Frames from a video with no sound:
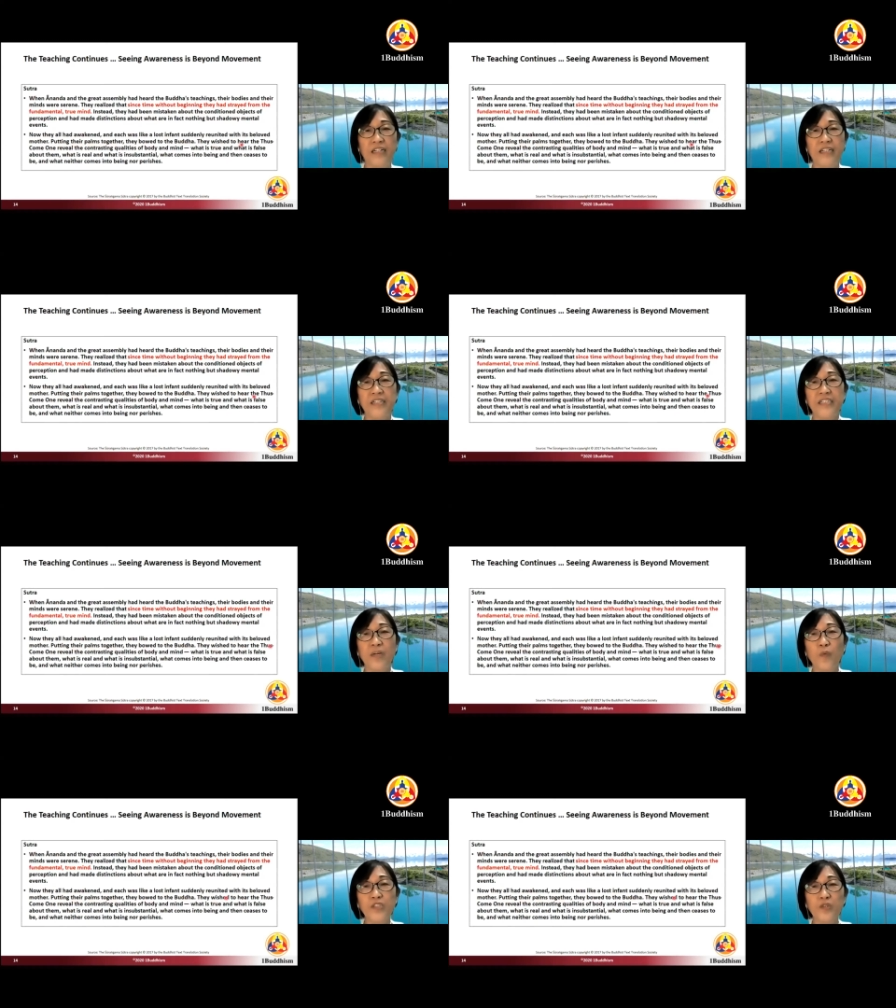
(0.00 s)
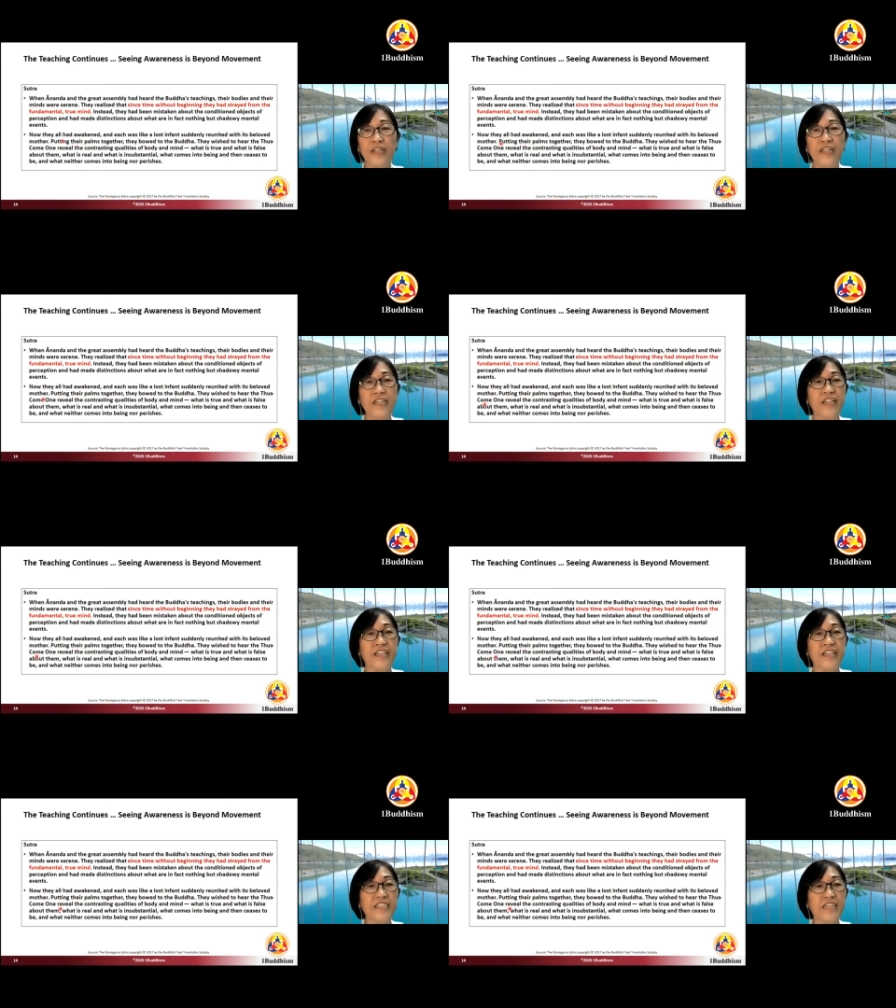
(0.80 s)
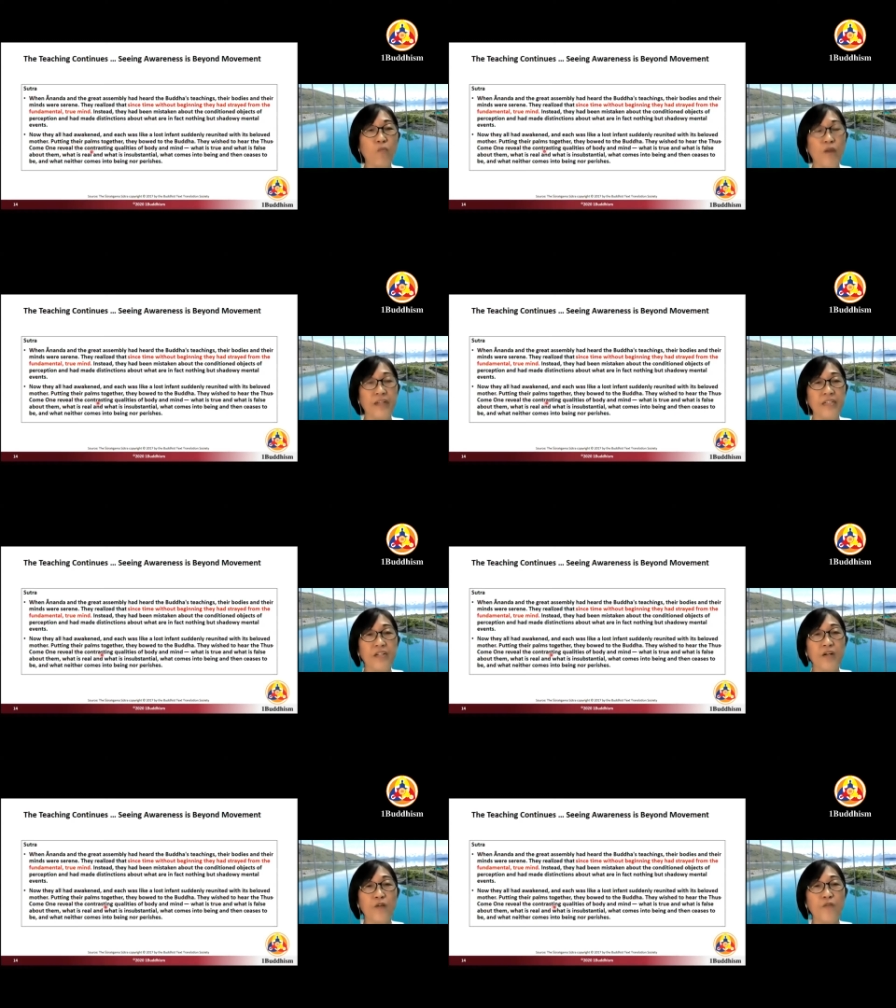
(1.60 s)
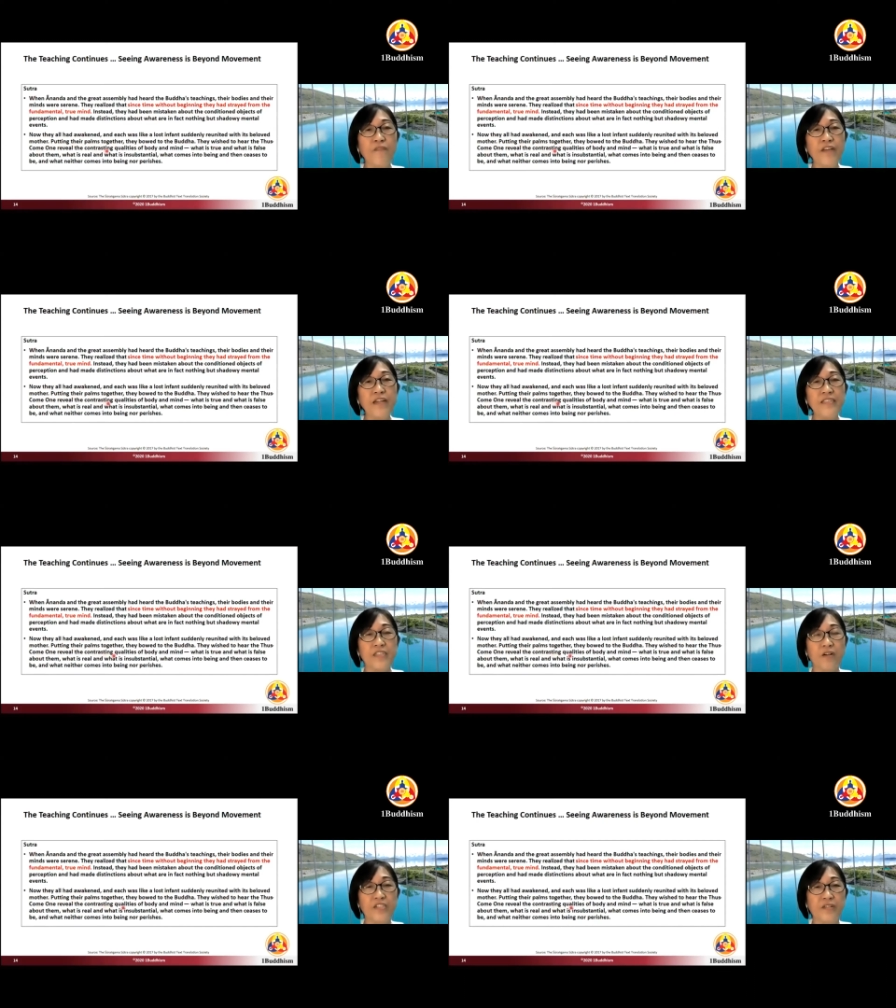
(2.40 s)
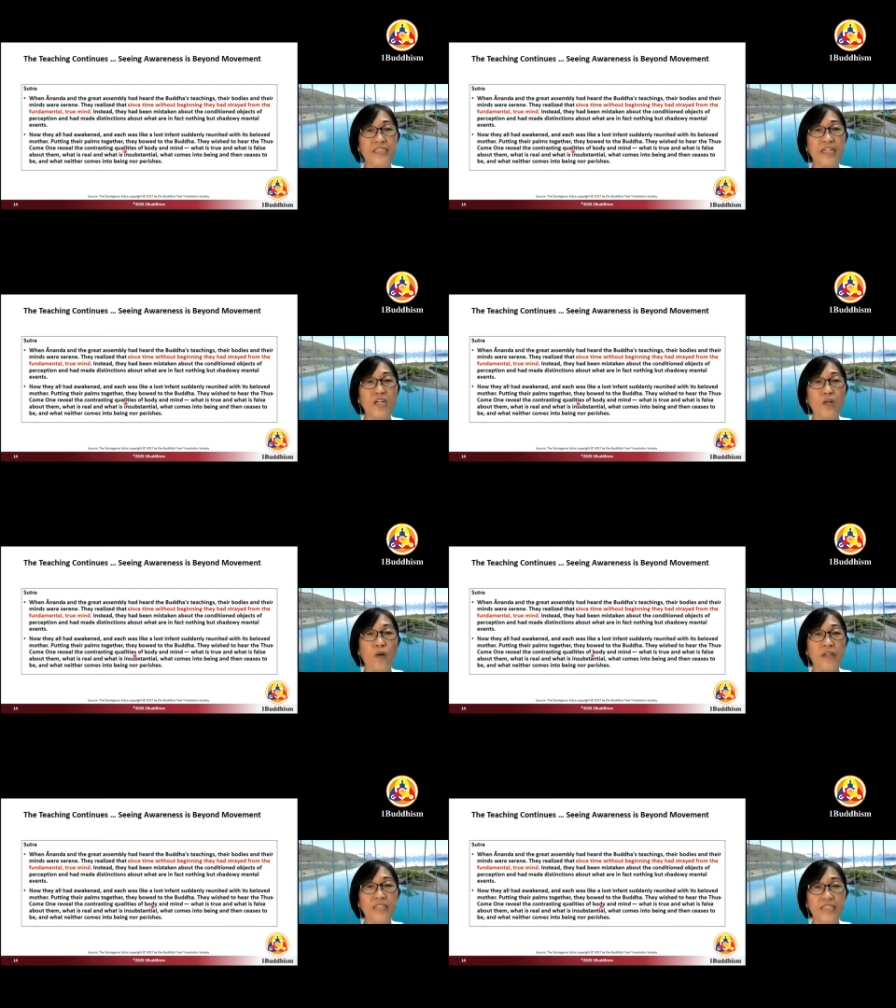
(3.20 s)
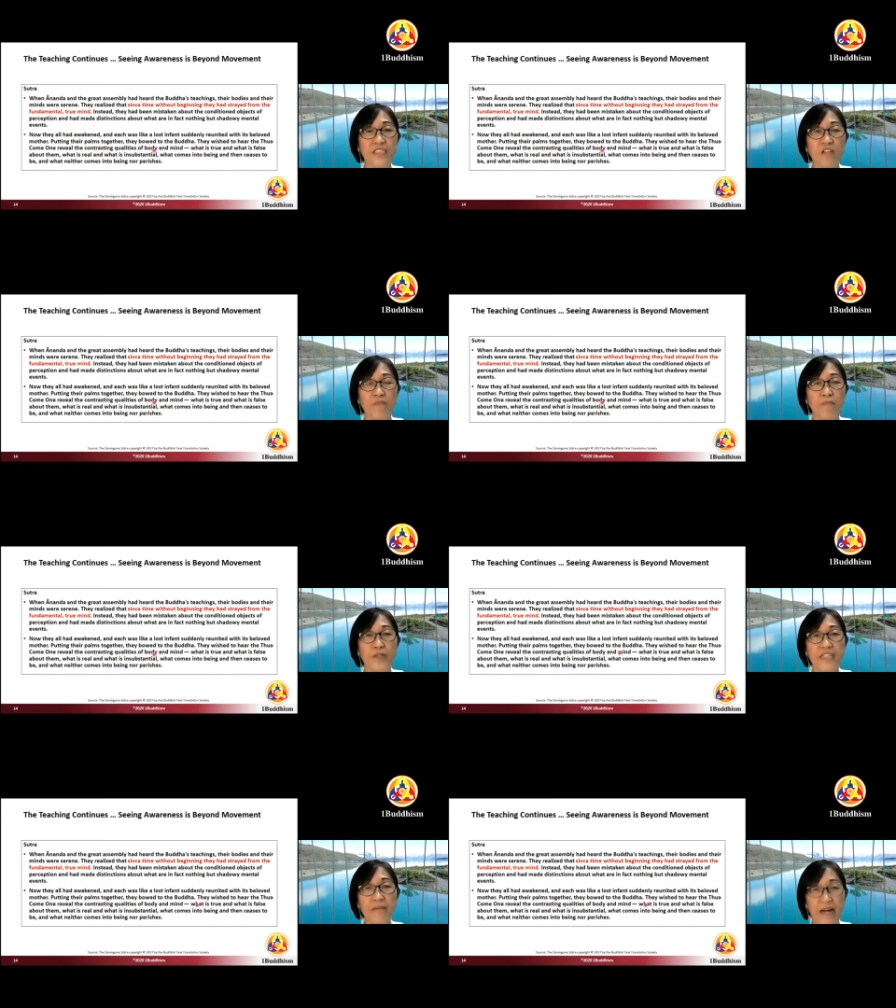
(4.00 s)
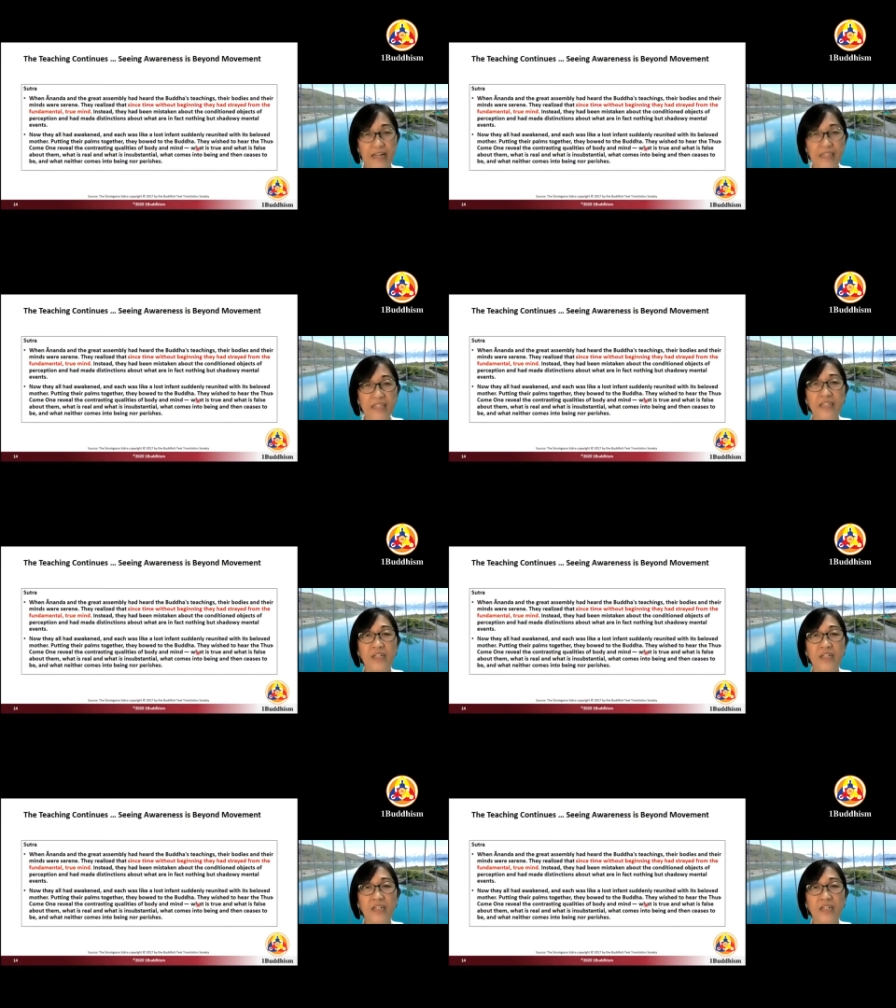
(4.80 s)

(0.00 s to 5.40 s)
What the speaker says: They wished to hear the thus come one reveal the contrasting qualities of body and mind,